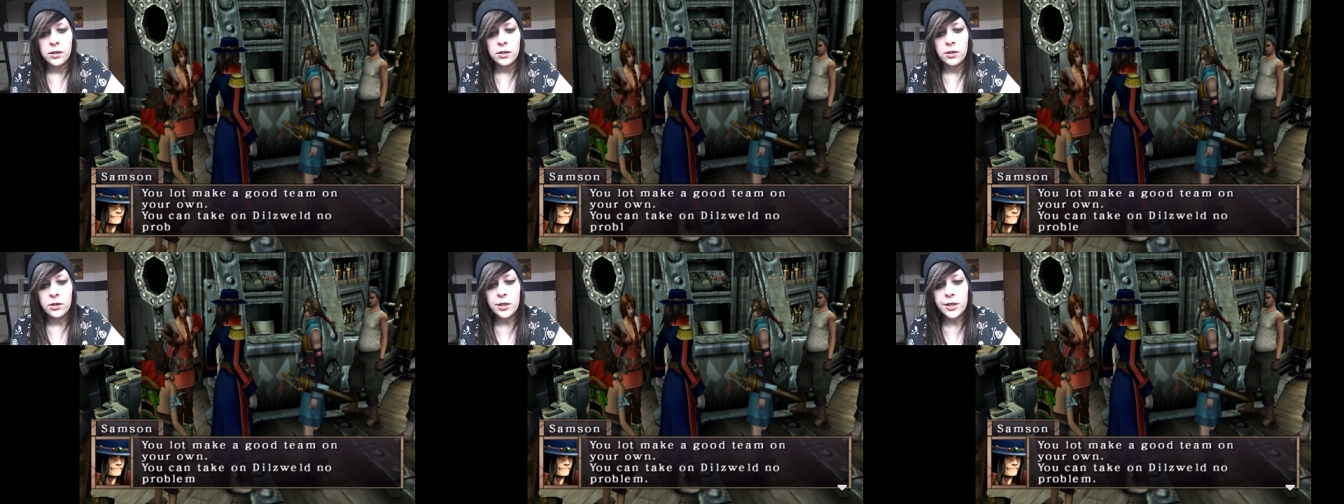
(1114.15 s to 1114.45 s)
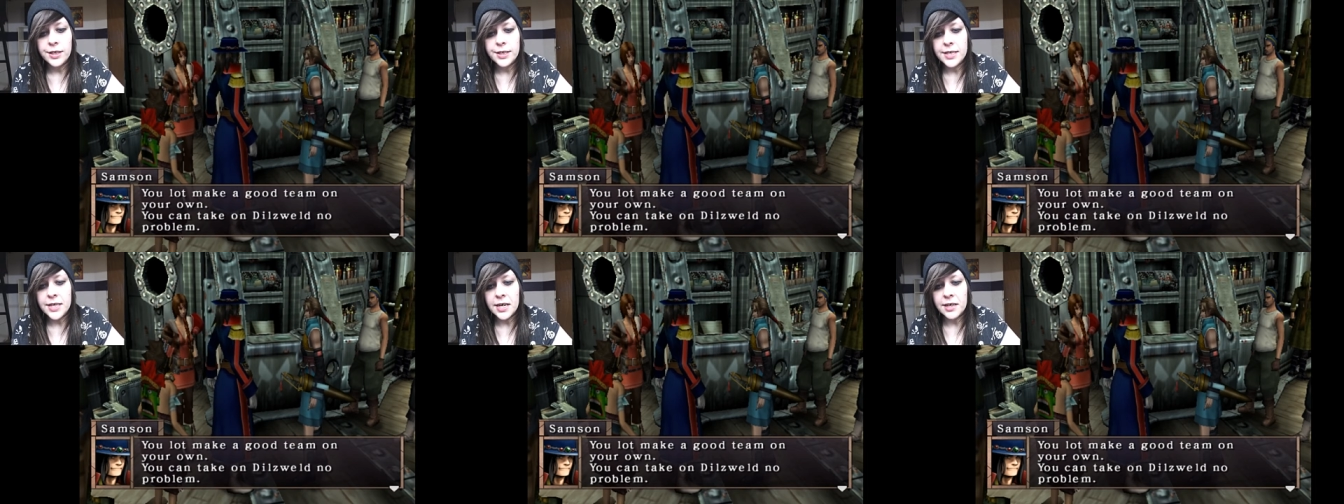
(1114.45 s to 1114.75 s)
You
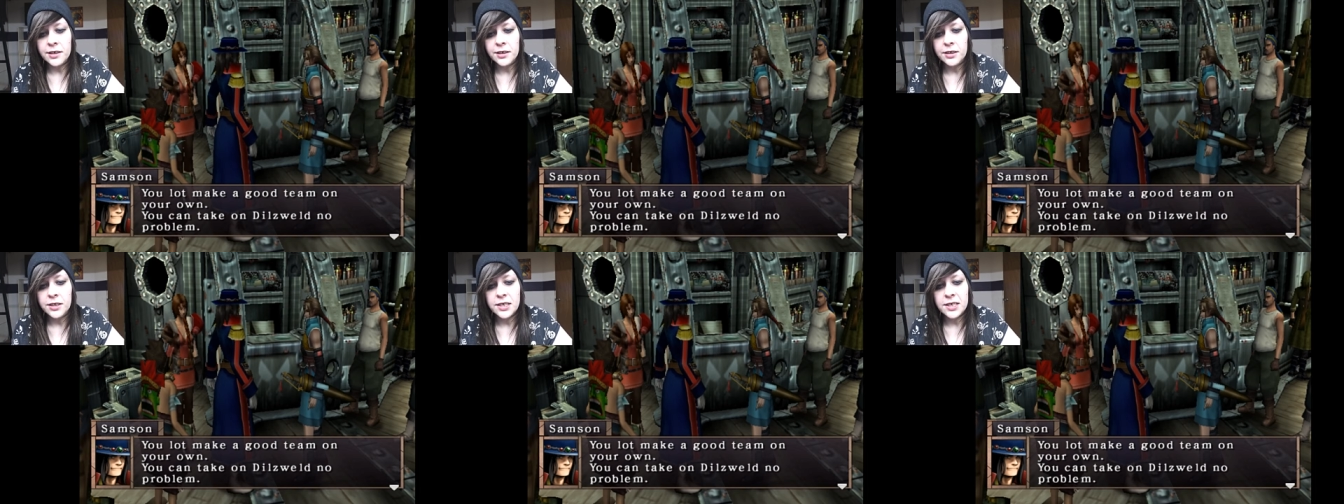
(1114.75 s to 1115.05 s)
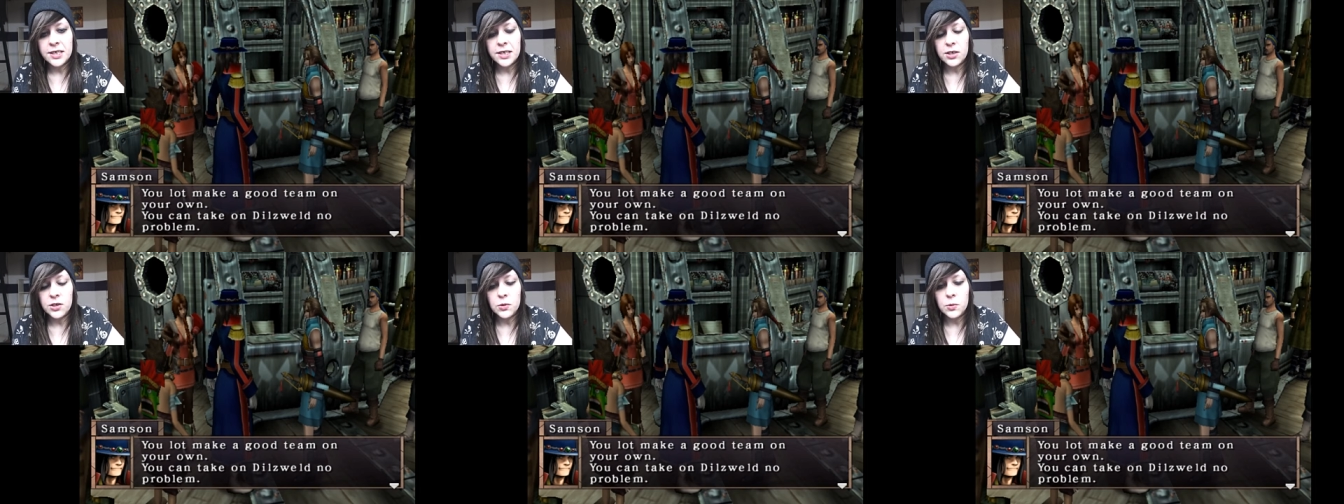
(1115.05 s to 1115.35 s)
can take on the
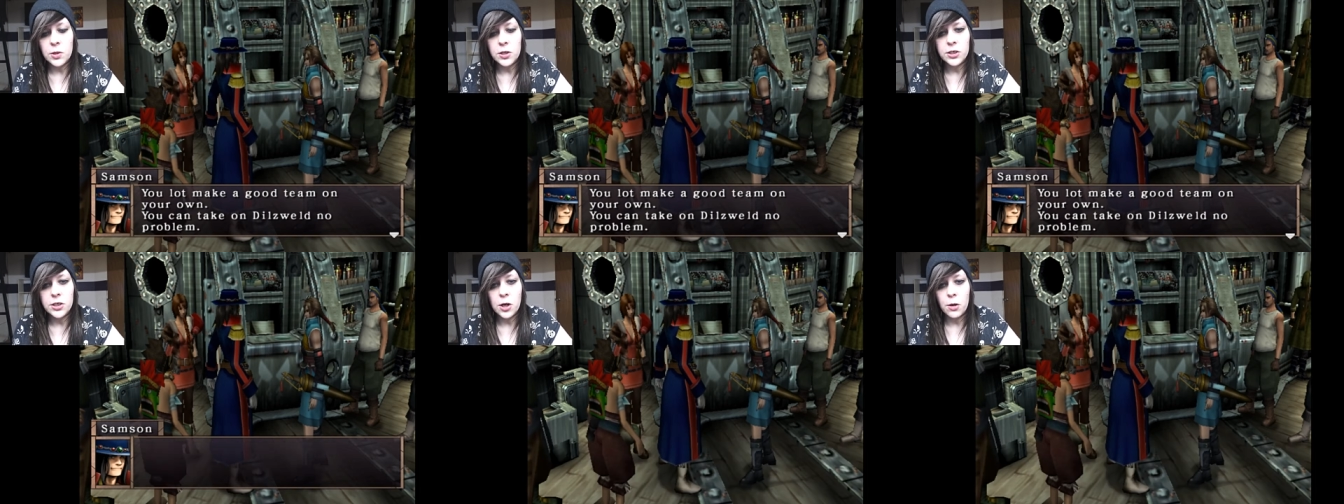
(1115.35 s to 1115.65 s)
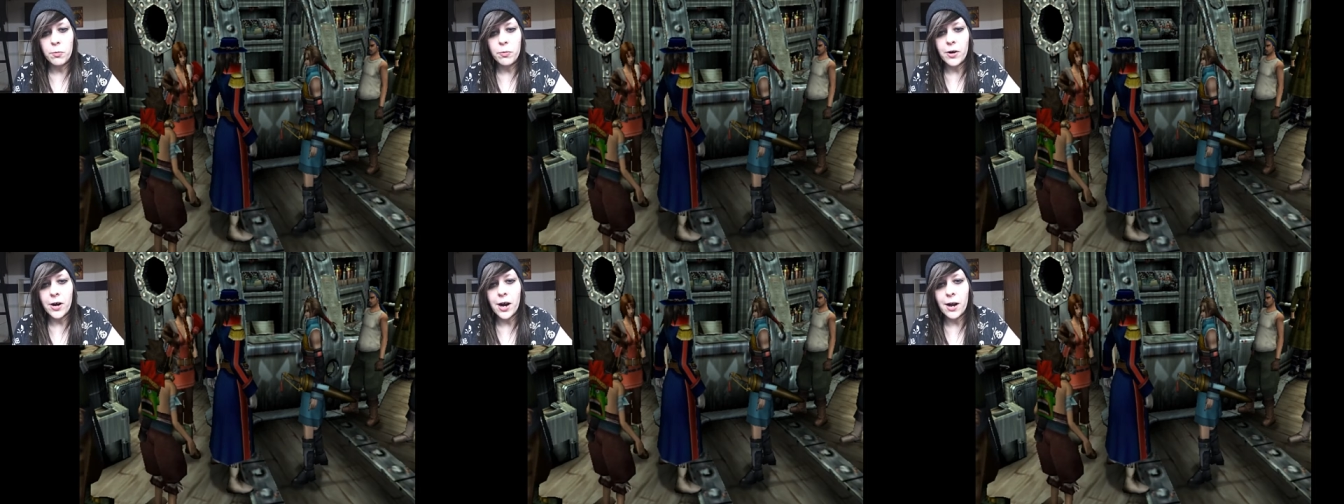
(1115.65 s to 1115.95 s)
Daleswald
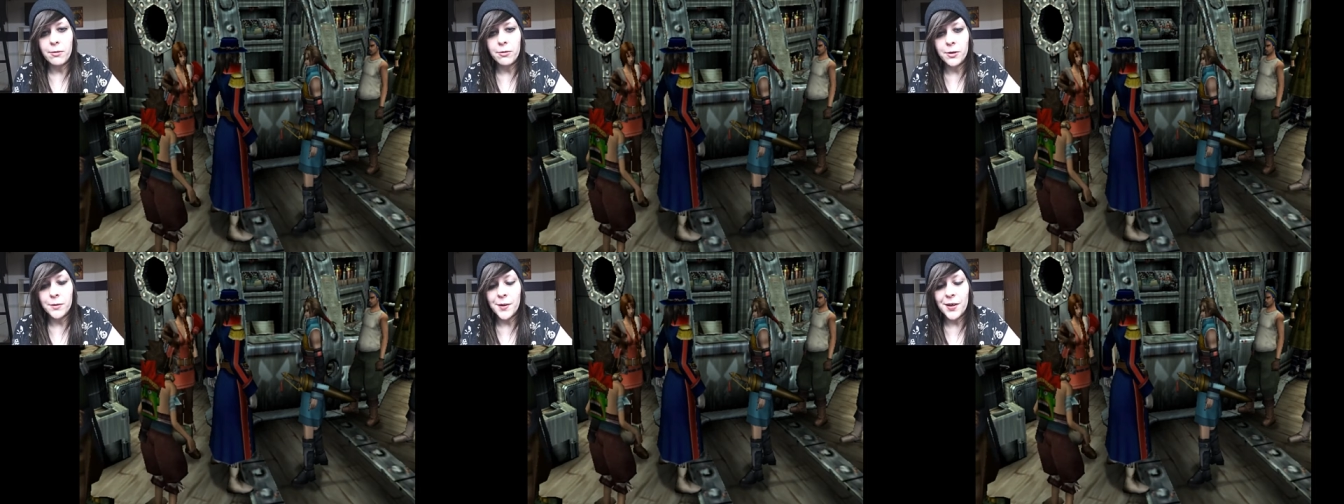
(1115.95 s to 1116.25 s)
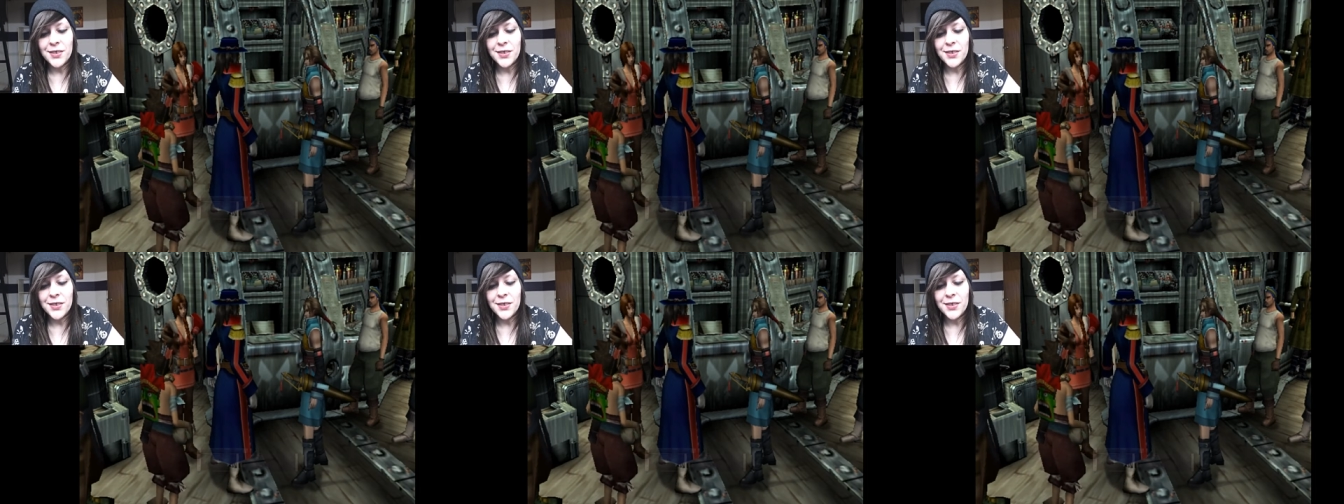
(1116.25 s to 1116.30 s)
no problem.